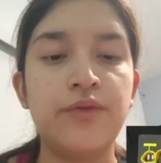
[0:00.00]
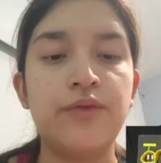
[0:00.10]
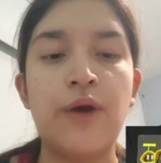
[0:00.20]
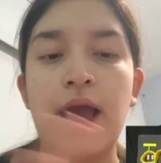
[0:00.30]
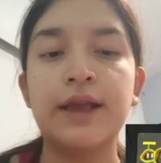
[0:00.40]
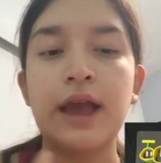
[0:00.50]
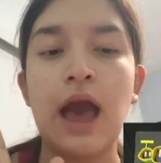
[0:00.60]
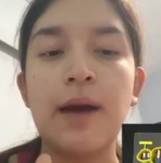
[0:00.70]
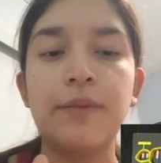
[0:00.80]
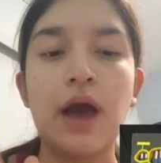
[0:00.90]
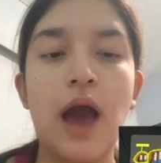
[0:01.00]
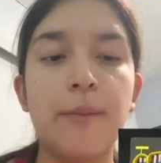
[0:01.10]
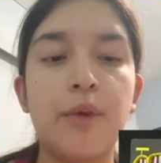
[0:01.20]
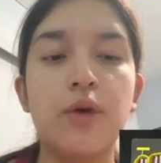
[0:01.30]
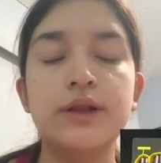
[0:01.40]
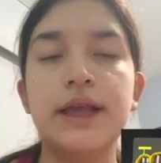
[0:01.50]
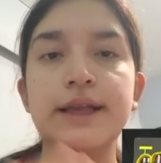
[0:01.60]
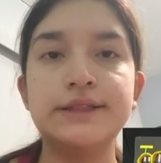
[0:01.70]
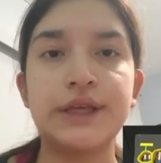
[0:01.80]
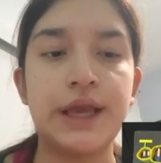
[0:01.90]
5 cap, a
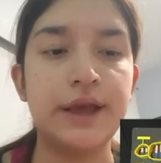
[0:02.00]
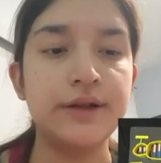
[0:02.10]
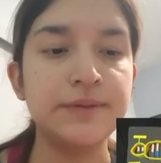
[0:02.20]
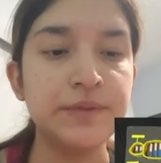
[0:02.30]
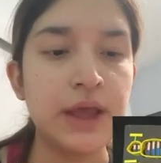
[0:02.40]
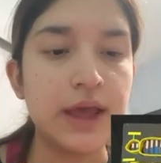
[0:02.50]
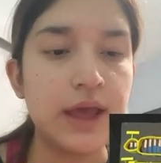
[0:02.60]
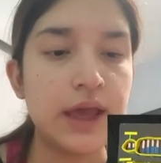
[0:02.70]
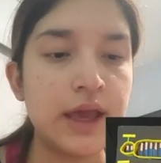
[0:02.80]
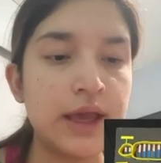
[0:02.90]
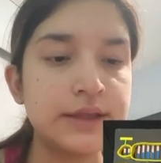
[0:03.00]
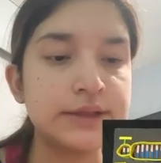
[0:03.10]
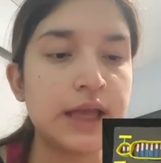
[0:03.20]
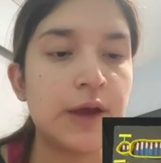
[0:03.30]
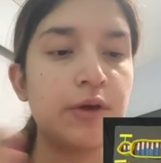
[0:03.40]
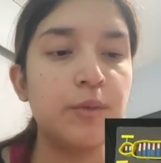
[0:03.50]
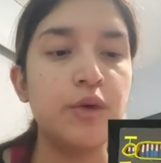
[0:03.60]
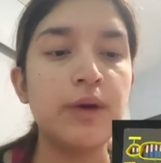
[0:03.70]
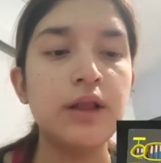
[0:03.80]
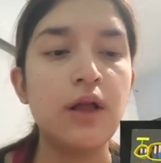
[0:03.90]
poly tail, and the
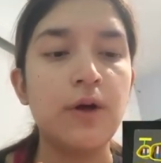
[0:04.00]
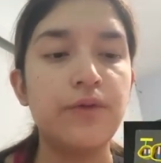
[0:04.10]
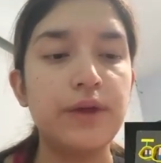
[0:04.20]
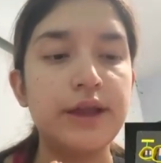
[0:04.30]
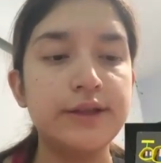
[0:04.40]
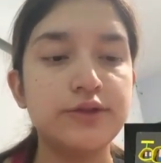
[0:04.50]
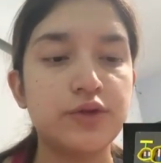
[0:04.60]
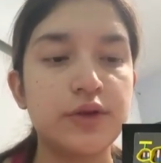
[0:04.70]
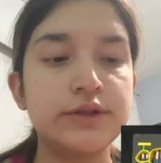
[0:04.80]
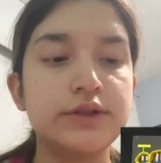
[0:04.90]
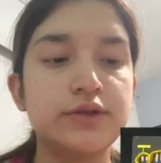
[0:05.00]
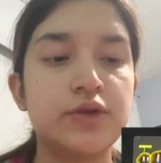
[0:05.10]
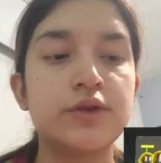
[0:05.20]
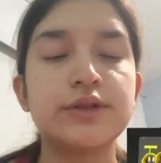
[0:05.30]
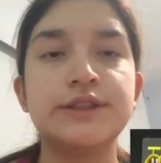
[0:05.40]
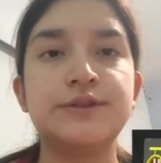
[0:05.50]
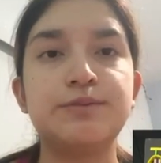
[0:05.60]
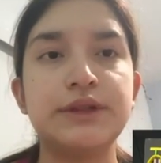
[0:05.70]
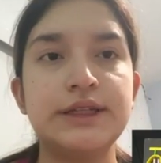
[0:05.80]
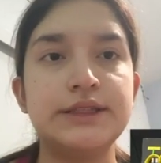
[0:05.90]
removal of introns through
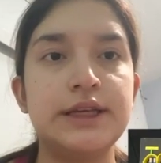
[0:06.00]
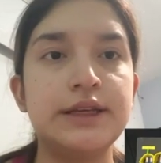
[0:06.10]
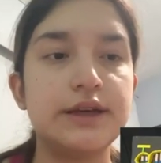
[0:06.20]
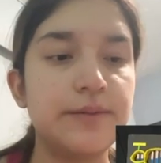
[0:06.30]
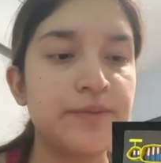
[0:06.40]
splicing.